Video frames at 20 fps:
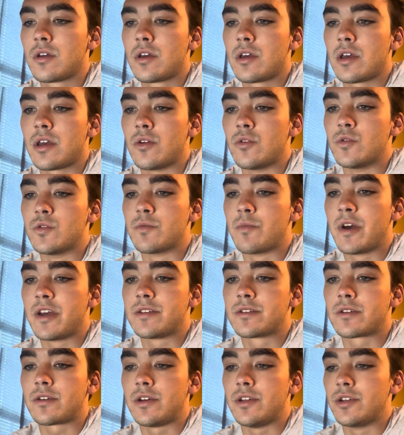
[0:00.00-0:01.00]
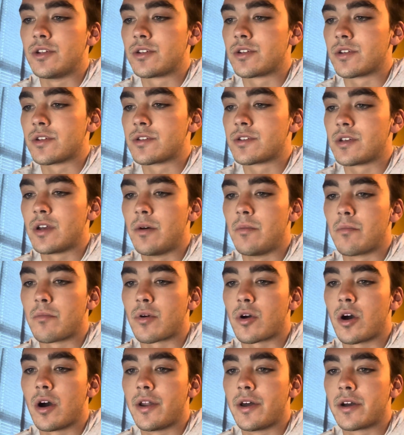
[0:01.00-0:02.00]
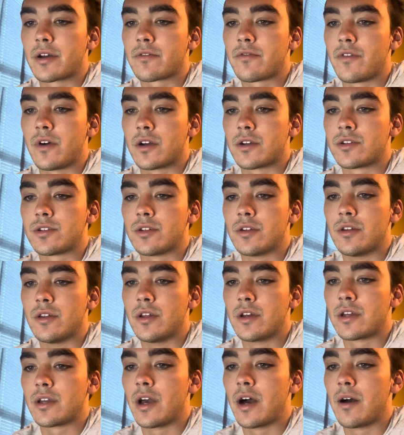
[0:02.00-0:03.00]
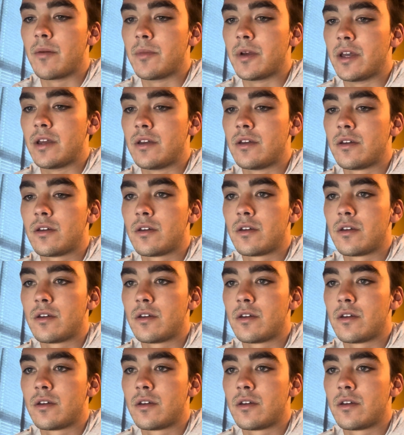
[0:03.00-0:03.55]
It was basically just a sum product function that got me